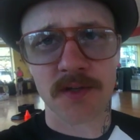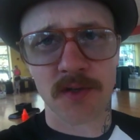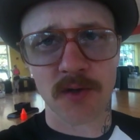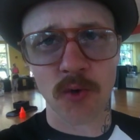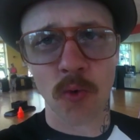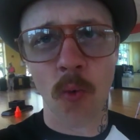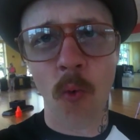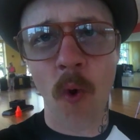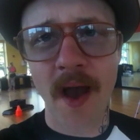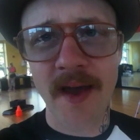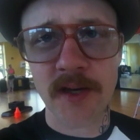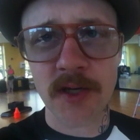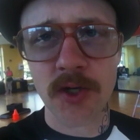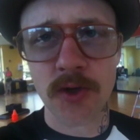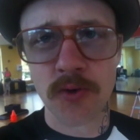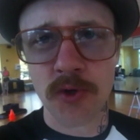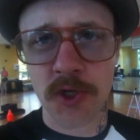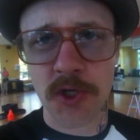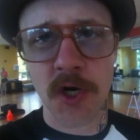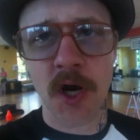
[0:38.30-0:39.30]
to when
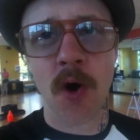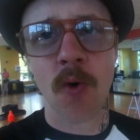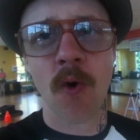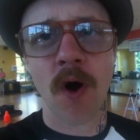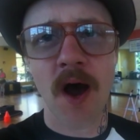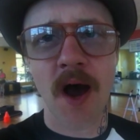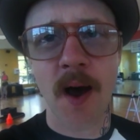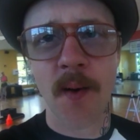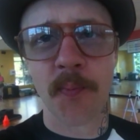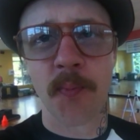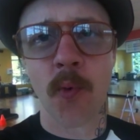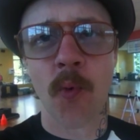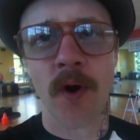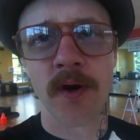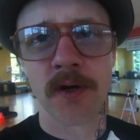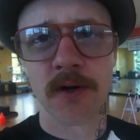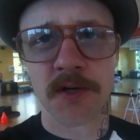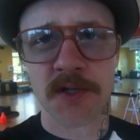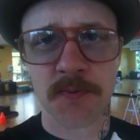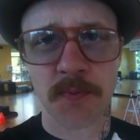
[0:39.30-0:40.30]
you show up,
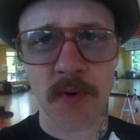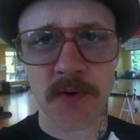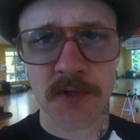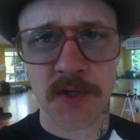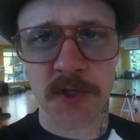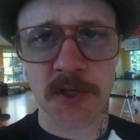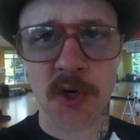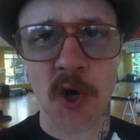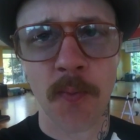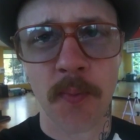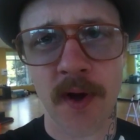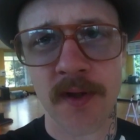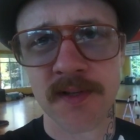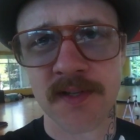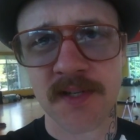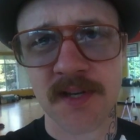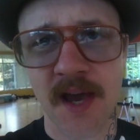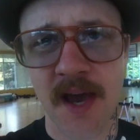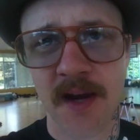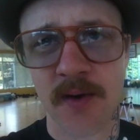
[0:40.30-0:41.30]
when you're supposed to show up on
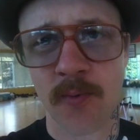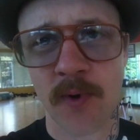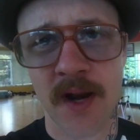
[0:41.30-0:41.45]
set,